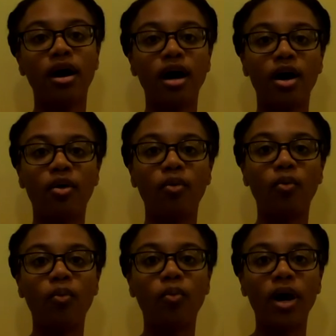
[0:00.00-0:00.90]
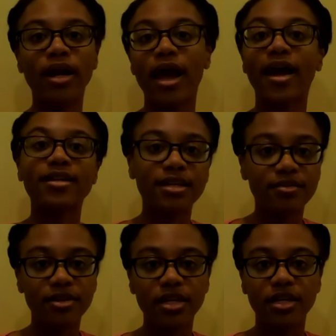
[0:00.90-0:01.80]
uh, what
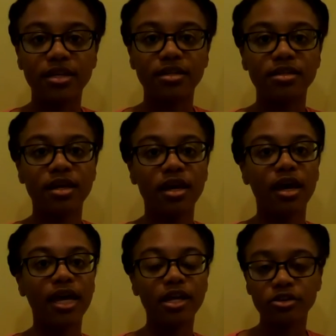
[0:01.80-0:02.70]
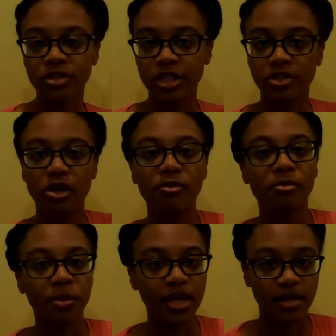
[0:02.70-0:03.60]
activities increase
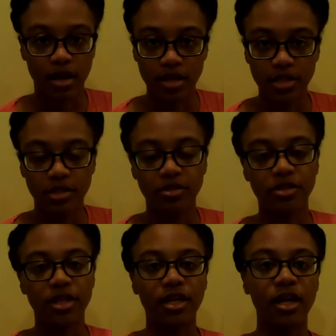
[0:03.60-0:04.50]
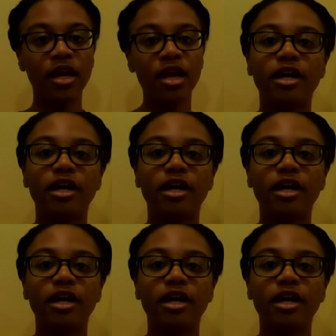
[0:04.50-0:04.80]
dopamine and oxytocin.